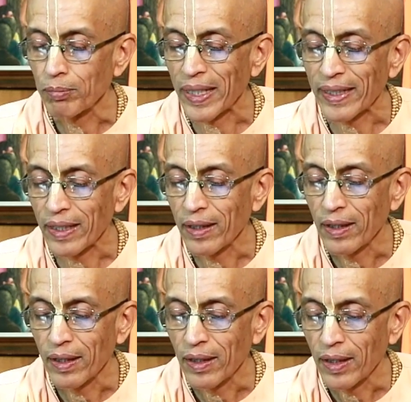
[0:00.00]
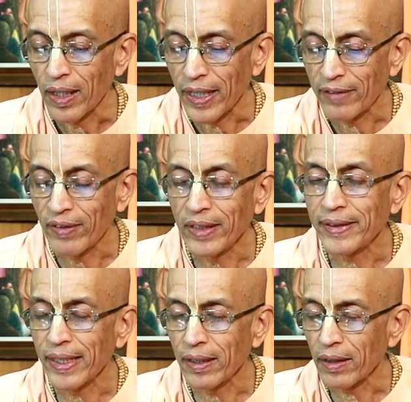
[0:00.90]
by
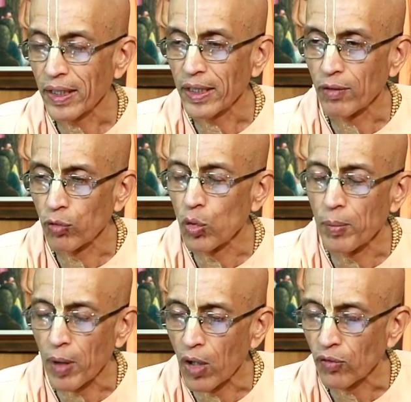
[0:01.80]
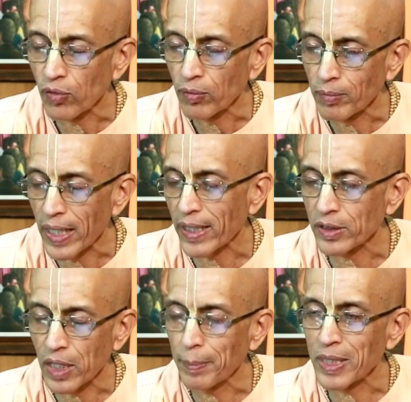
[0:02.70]
adventing in the womb of
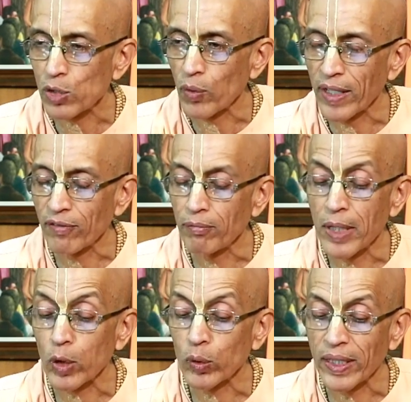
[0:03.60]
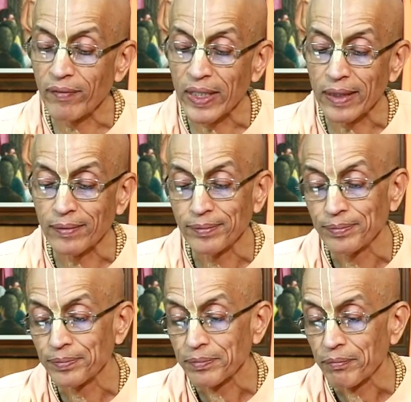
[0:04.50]
Maharaj Nabhi's wife Meru Devi.
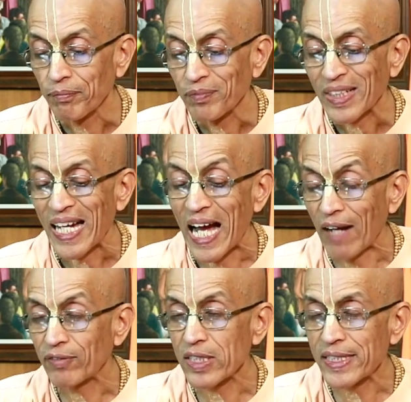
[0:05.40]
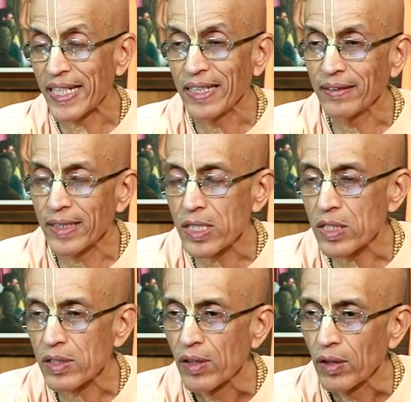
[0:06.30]
After saying
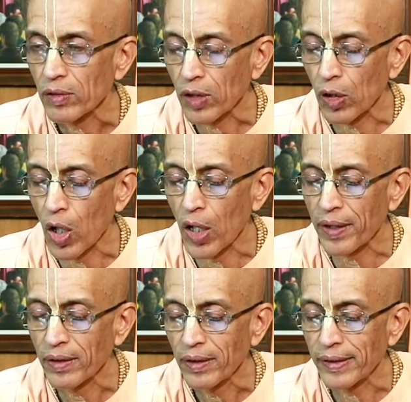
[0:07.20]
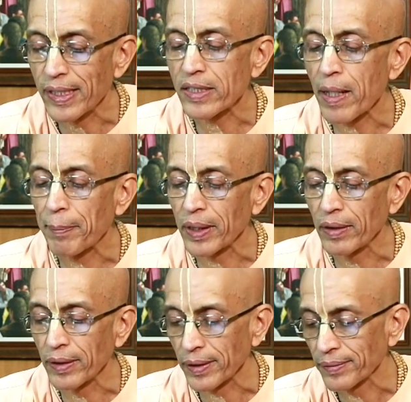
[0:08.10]
this, the Lord
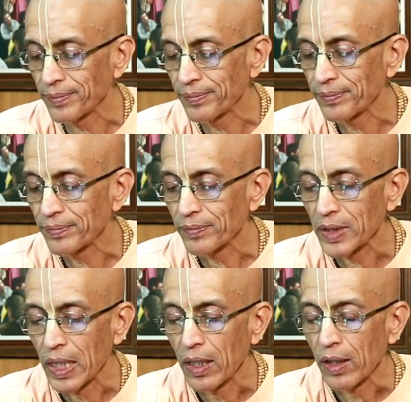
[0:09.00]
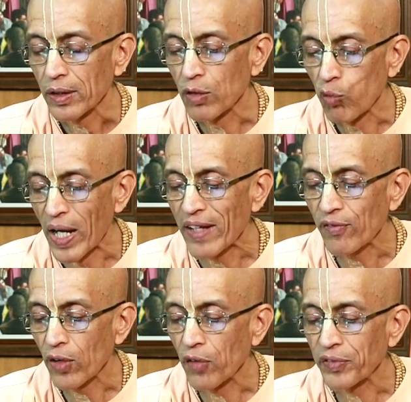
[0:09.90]
disappeared. The
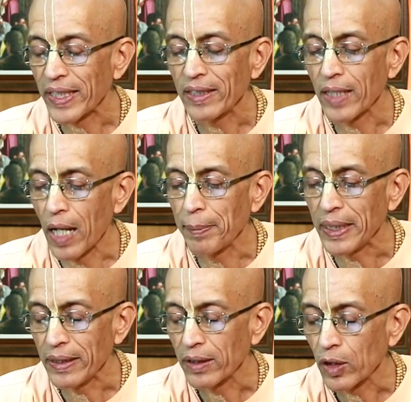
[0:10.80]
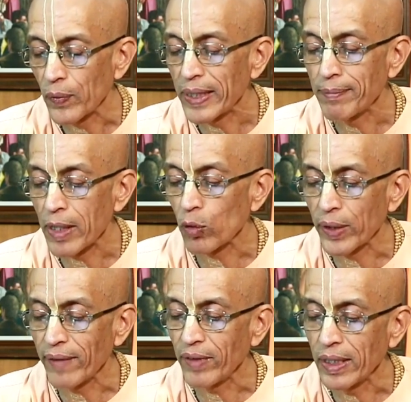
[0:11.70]
wife of King Nabhi, Queen
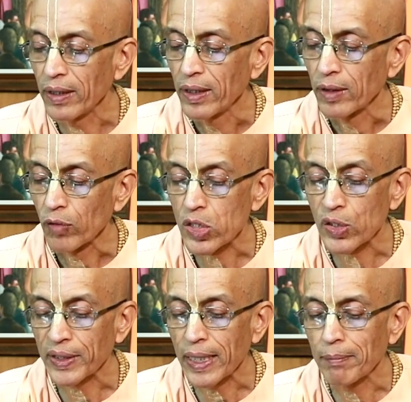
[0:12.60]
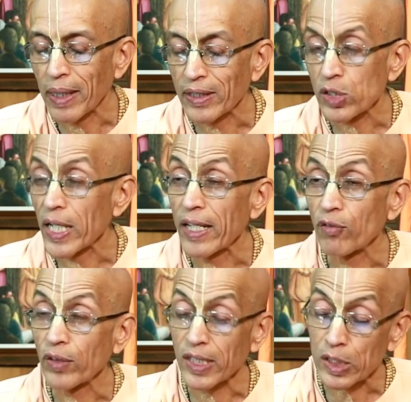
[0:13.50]
Meru Devi, was sitting by the side
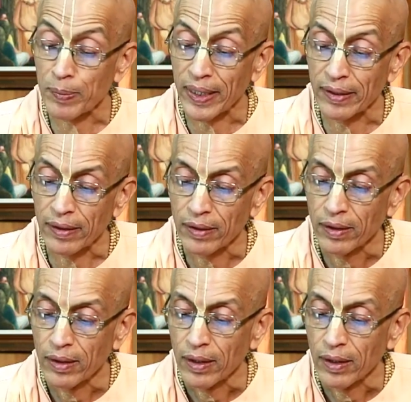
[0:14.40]
of her husband,